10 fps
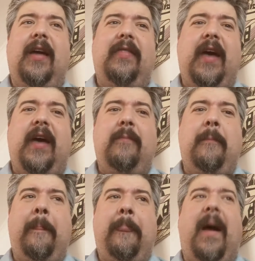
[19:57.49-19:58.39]
And
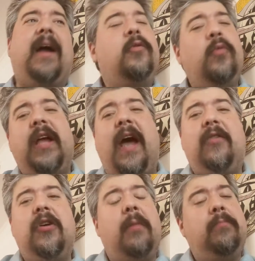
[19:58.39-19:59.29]
then I didn't really
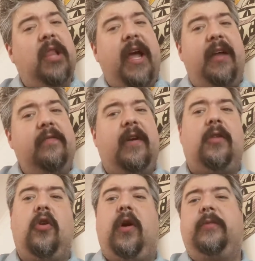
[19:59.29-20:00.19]
have a plan for
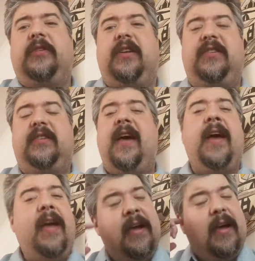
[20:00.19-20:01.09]
how long I was going to
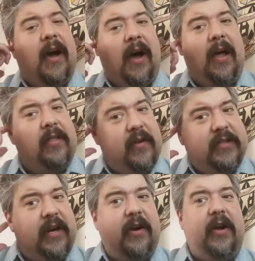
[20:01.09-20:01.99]
stay. There
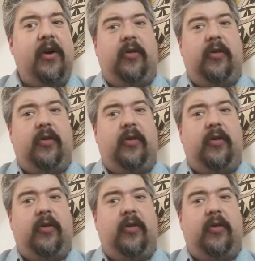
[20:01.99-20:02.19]
is an area